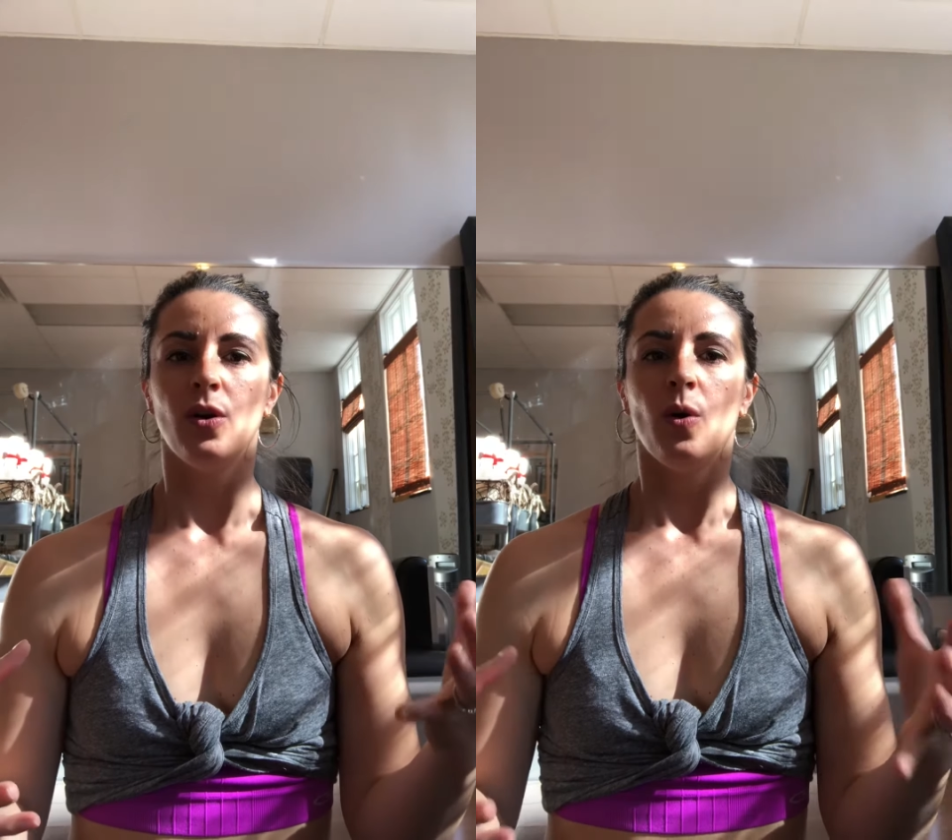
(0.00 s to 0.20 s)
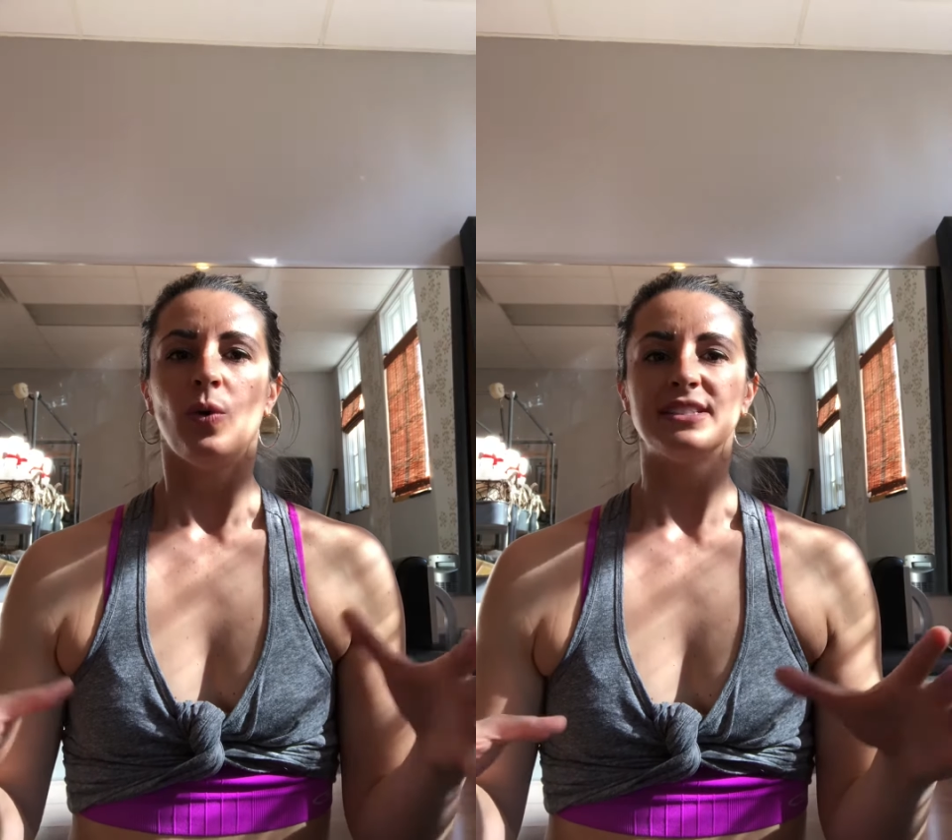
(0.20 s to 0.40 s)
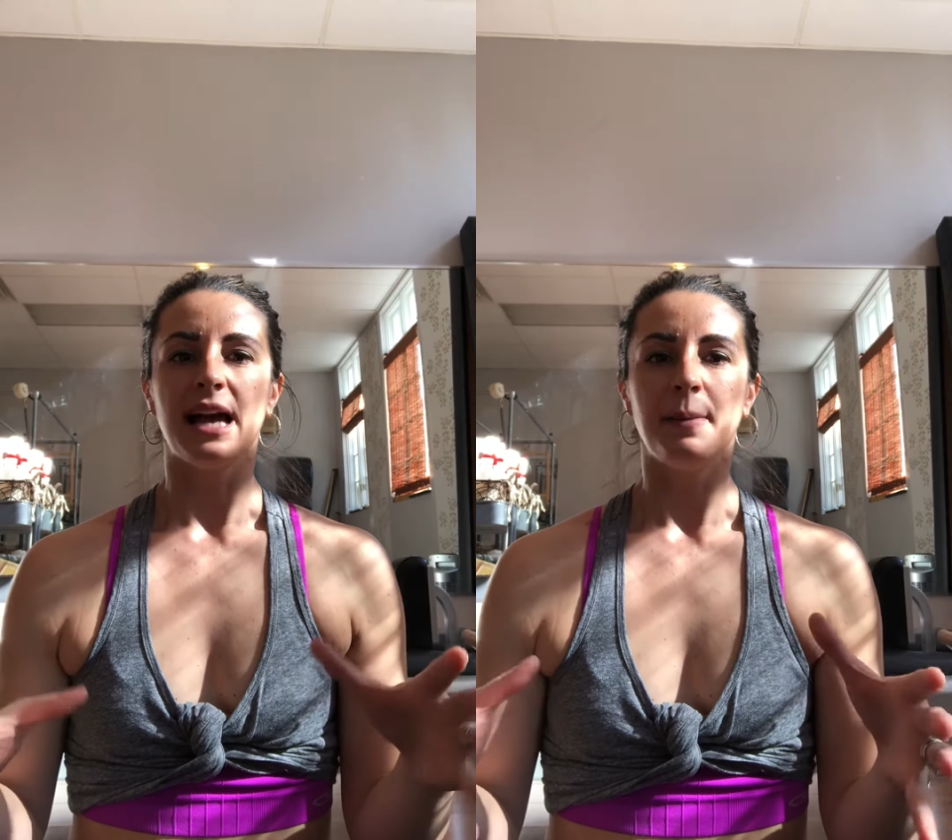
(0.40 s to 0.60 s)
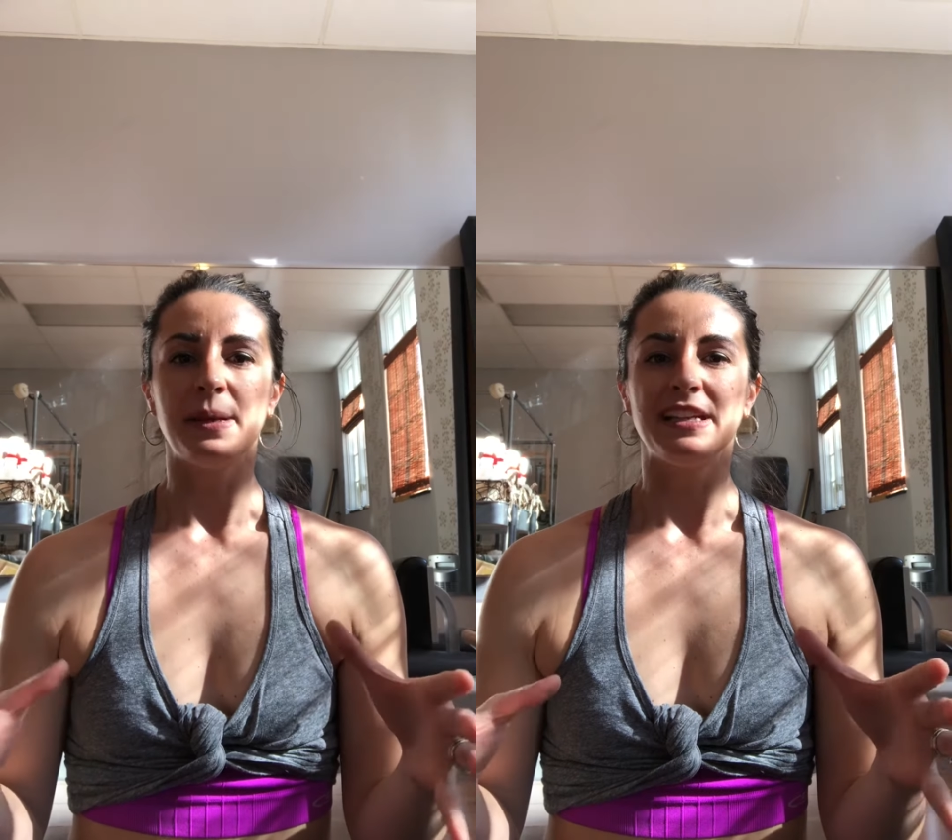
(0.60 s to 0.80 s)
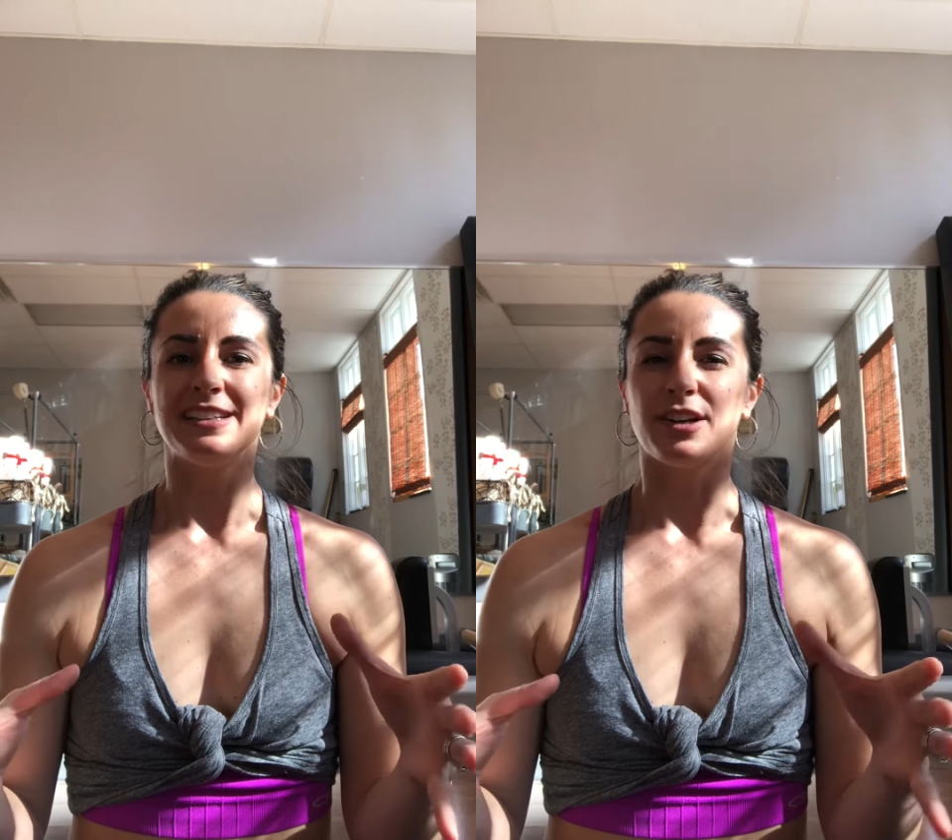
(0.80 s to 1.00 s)
what's
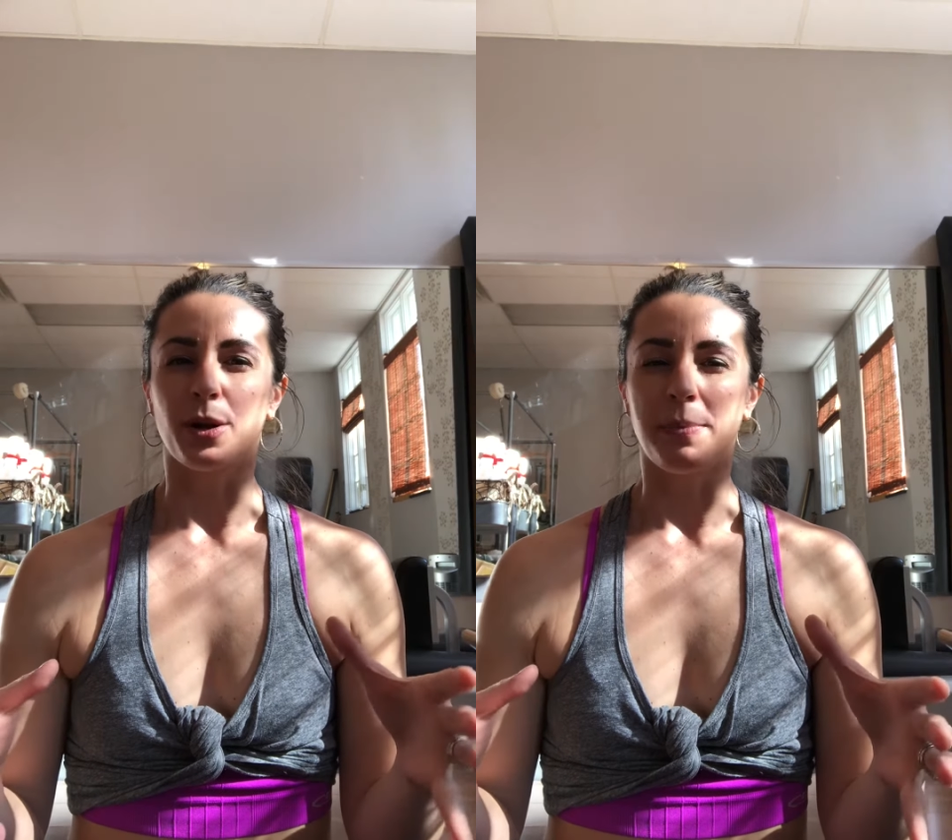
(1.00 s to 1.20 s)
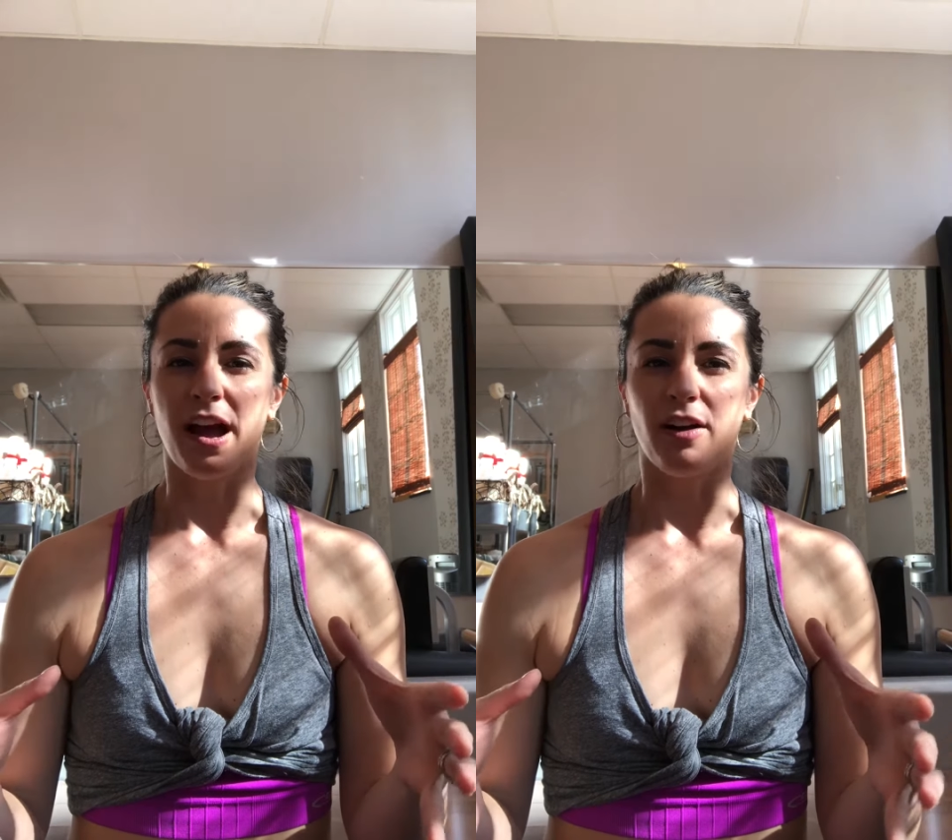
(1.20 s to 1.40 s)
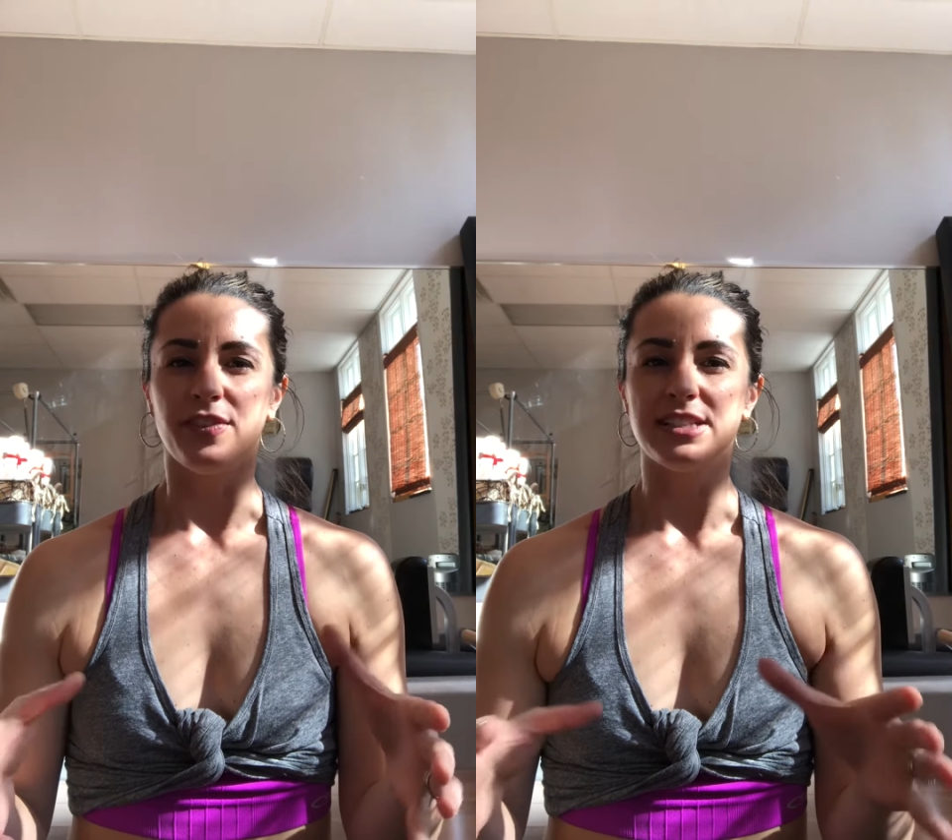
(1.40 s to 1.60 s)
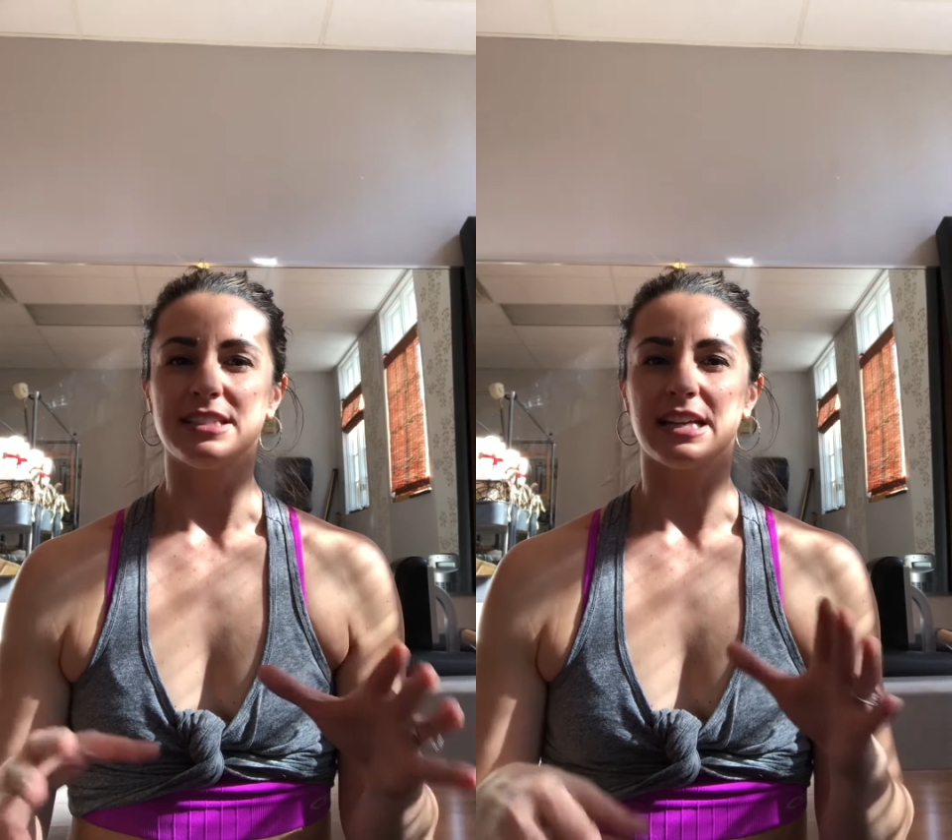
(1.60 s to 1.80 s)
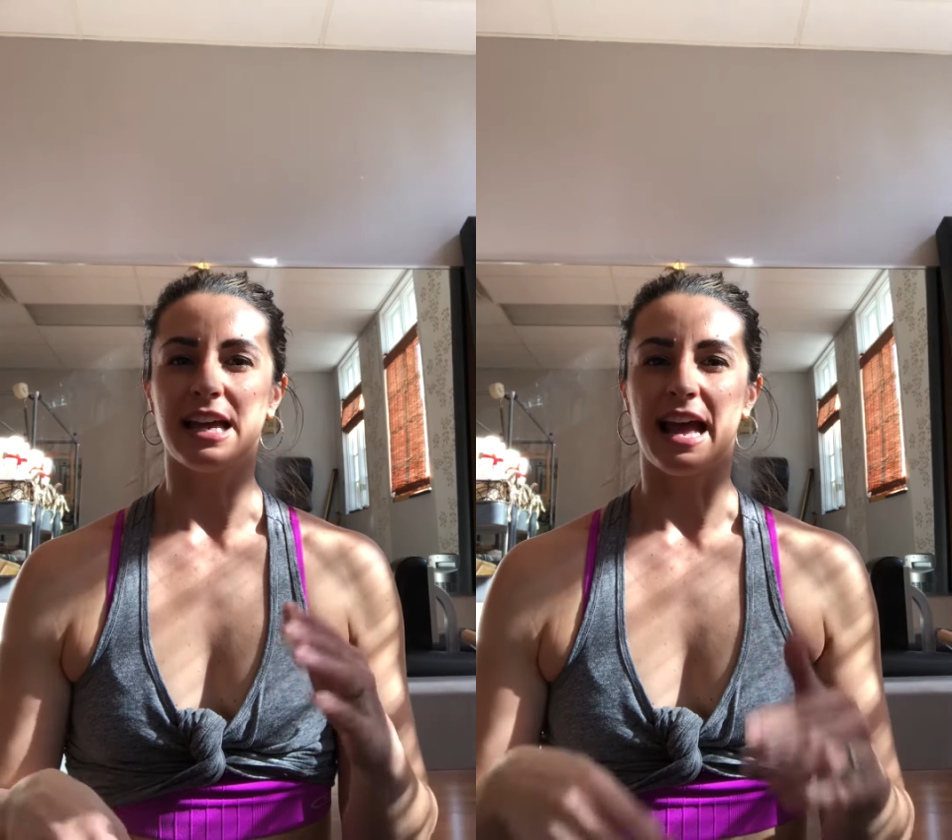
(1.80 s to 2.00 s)
happening in our pelvis